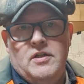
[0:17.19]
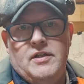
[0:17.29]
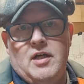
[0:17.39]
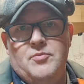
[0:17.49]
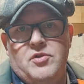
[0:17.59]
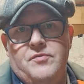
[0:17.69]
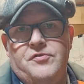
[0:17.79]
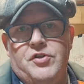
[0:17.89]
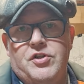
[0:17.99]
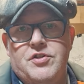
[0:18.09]
that I'm doing
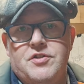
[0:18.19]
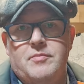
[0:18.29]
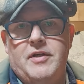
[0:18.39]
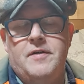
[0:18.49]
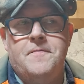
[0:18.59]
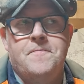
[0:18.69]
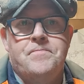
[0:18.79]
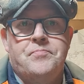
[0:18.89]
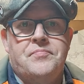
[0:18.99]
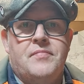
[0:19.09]
for a customer,
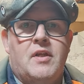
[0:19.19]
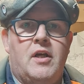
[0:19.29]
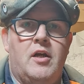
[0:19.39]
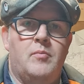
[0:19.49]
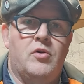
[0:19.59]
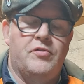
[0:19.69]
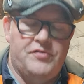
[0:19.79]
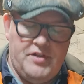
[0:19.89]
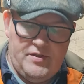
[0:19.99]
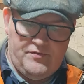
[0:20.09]
or
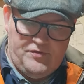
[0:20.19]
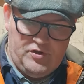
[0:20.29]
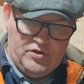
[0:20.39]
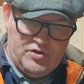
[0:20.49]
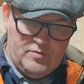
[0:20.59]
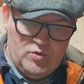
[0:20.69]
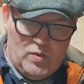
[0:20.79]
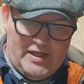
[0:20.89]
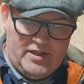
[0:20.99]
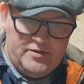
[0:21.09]
for a customer's
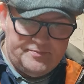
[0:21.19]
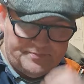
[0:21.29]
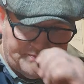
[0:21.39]
wagon.